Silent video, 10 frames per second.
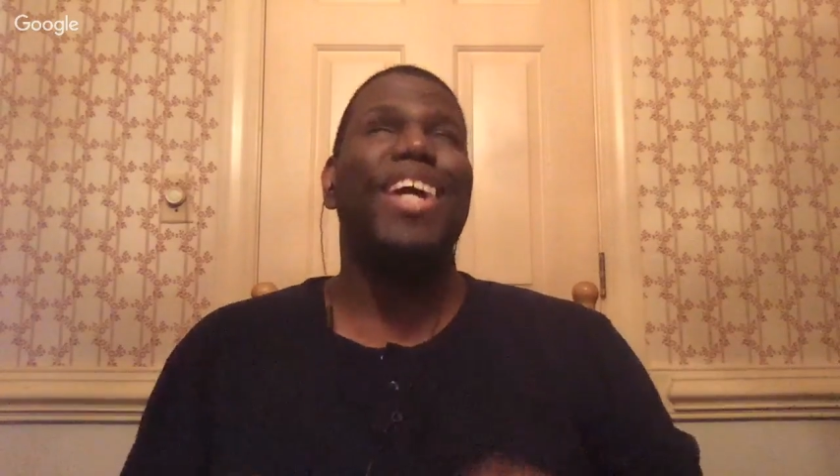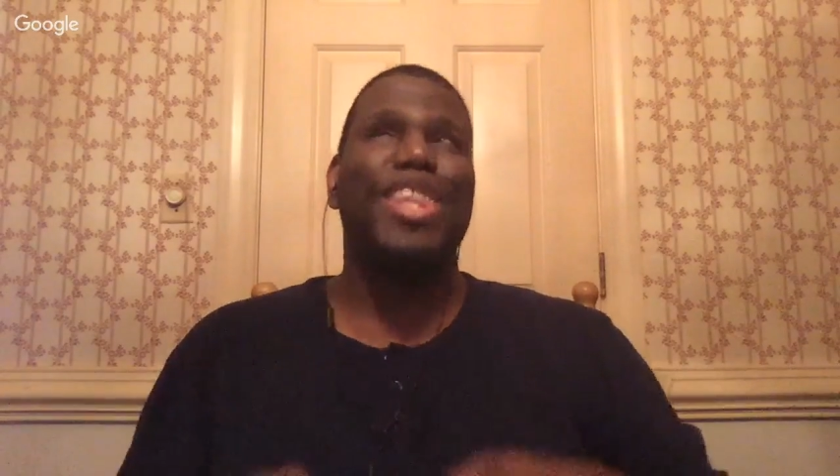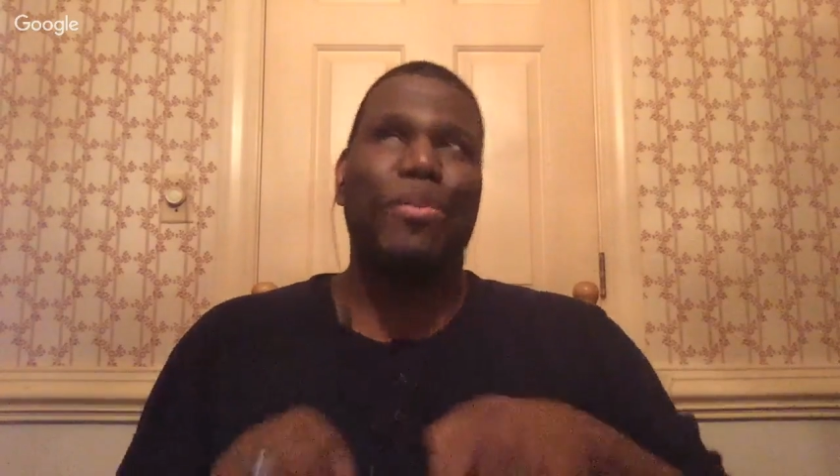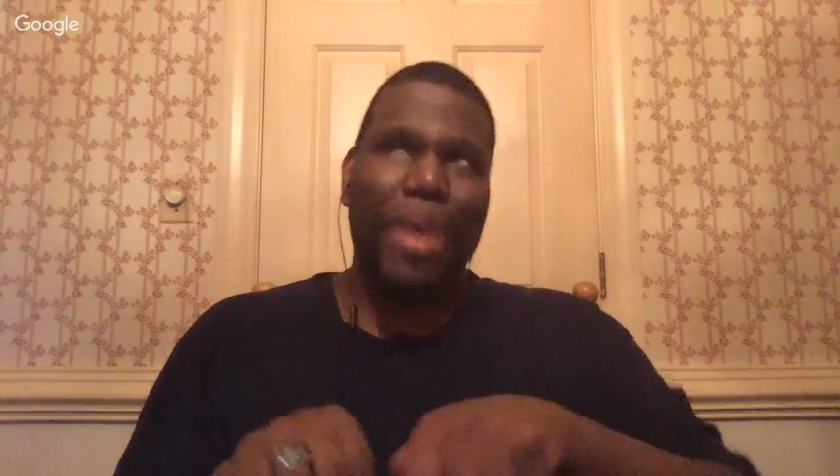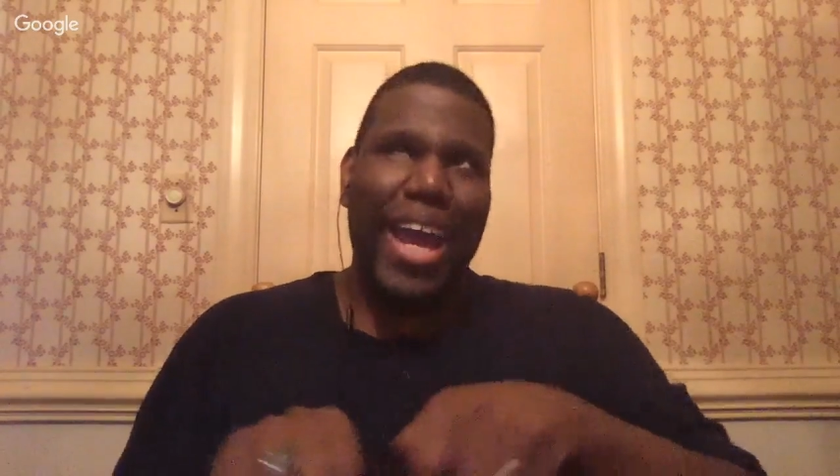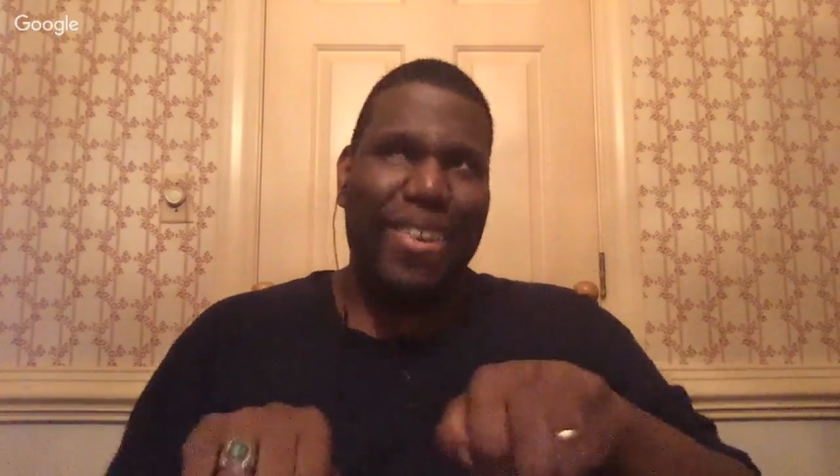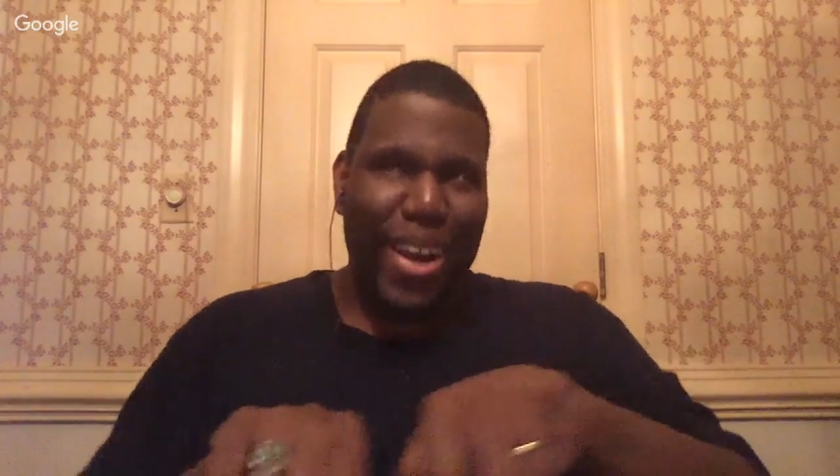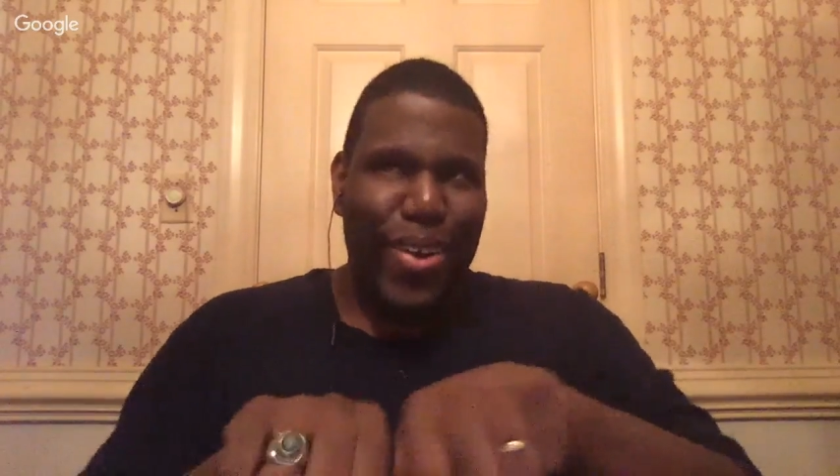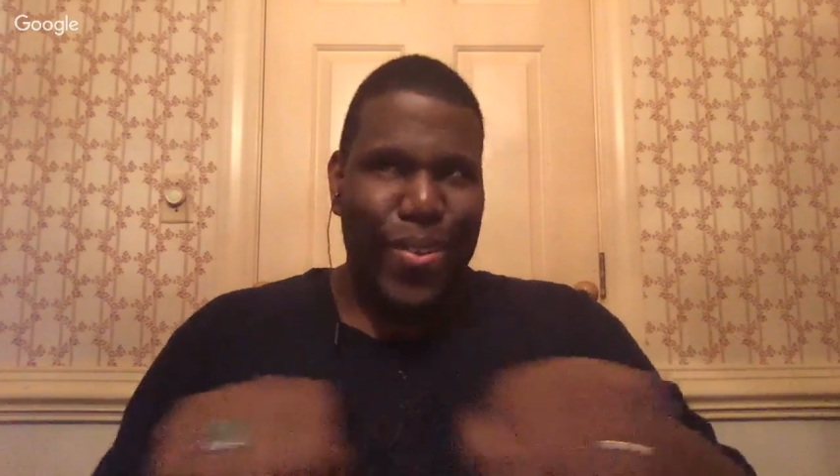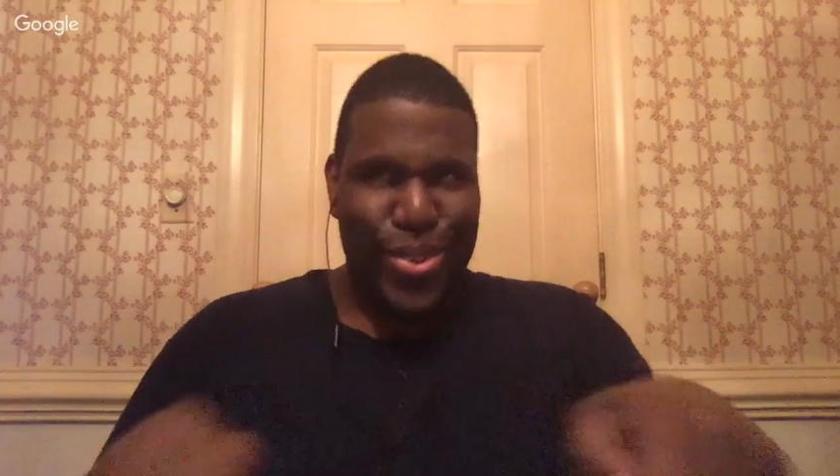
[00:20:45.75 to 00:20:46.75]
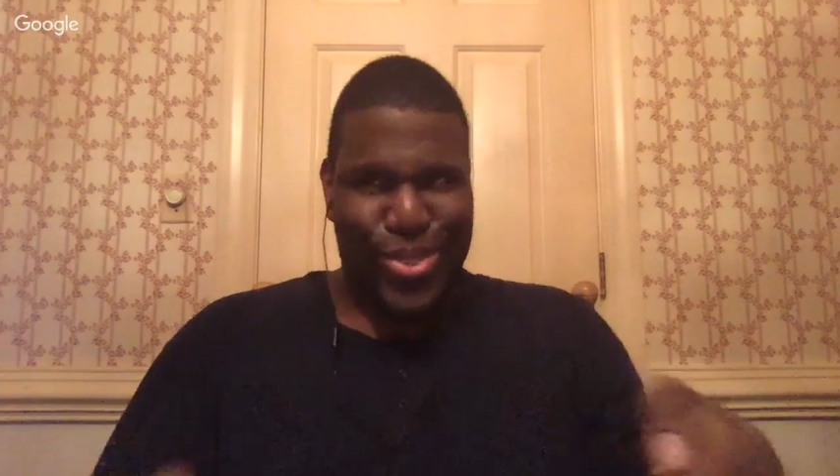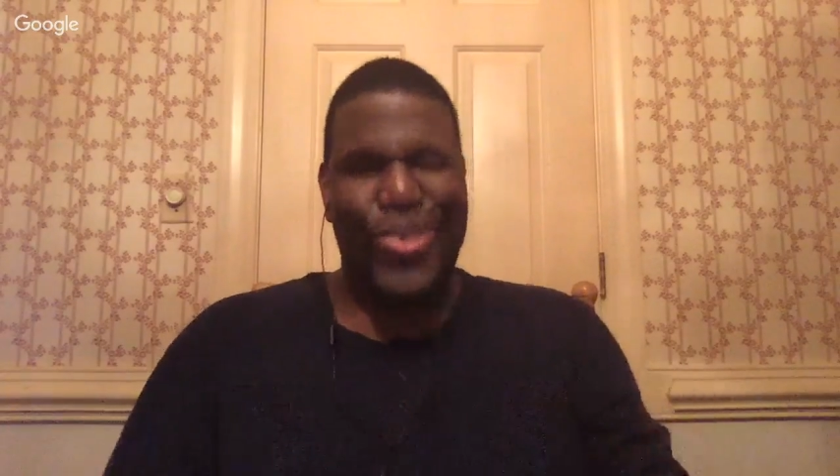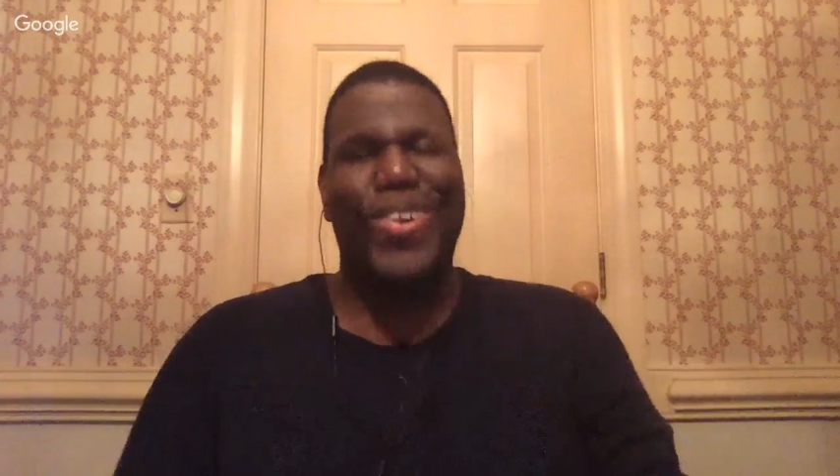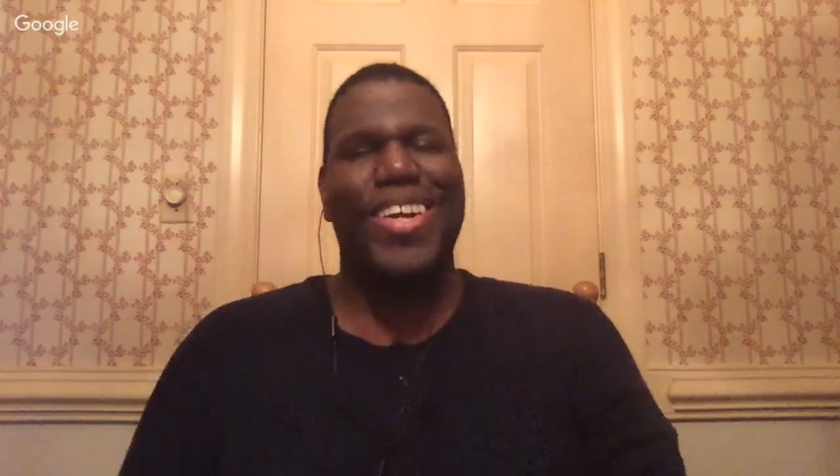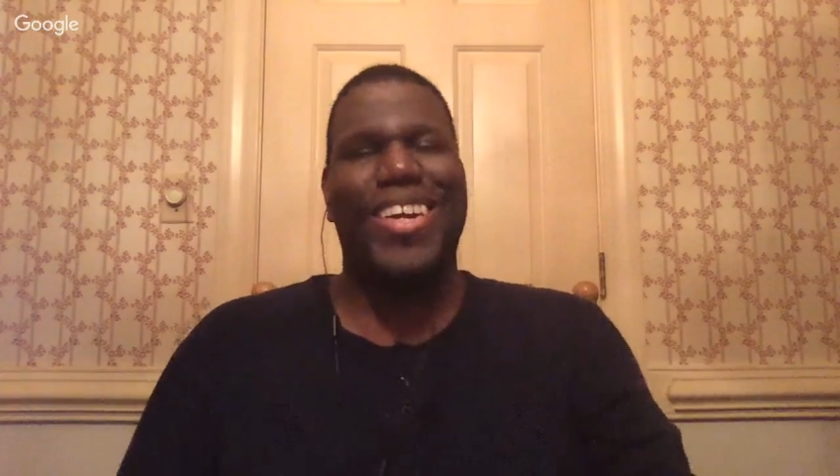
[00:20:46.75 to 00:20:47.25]
in the background of the
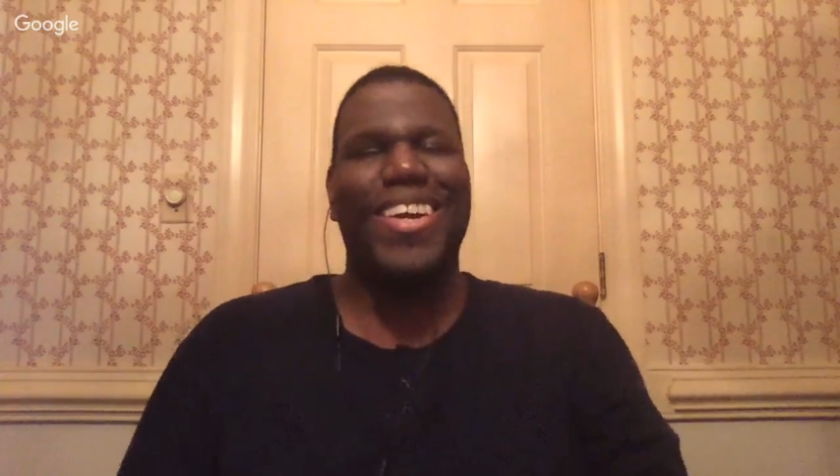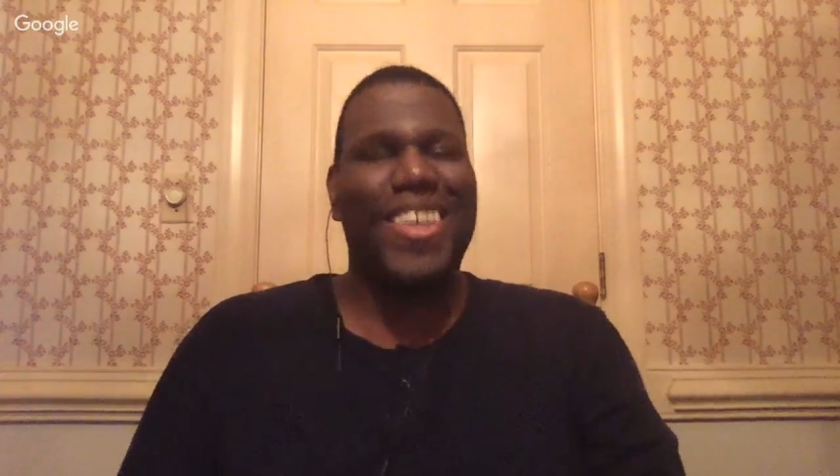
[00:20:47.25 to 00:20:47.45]
story,